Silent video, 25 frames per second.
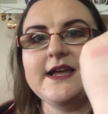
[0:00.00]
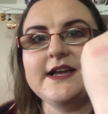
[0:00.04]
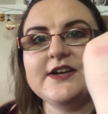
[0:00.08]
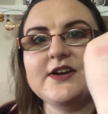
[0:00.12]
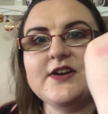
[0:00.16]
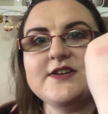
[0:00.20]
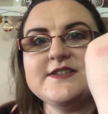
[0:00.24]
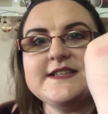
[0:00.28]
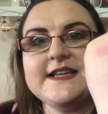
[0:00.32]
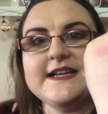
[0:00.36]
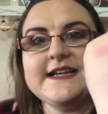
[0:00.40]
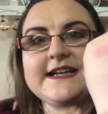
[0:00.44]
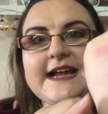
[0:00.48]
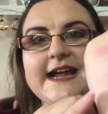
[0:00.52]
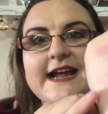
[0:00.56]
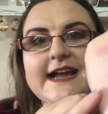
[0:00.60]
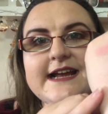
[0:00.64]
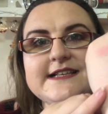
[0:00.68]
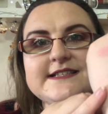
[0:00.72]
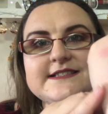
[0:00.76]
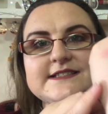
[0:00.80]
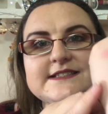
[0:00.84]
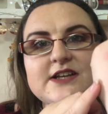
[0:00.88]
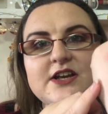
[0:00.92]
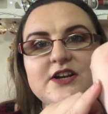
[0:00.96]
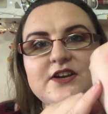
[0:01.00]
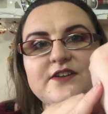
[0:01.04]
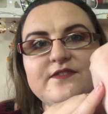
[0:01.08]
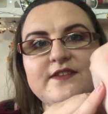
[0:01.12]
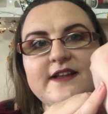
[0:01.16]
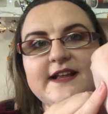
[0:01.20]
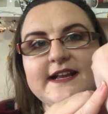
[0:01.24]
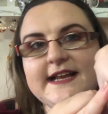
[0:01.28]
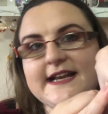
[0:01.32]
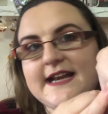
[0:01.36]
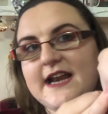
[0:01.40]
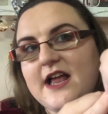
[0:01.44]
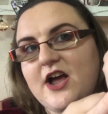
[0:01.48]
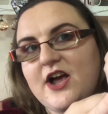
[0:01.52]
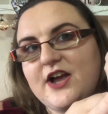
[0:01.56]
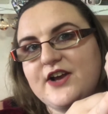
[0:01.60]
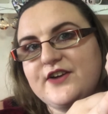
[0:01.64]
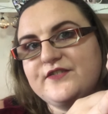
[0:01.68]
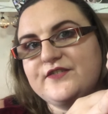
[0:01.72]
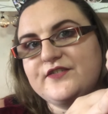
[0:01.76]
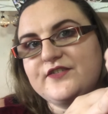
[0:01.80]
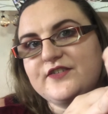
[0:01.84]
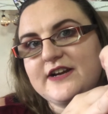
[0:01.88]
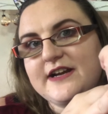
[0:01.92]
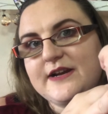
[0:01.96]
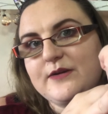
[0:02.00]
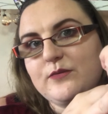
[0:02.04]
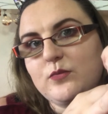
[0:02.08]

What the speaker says: Okay, so yeah, it's kind of like an ivory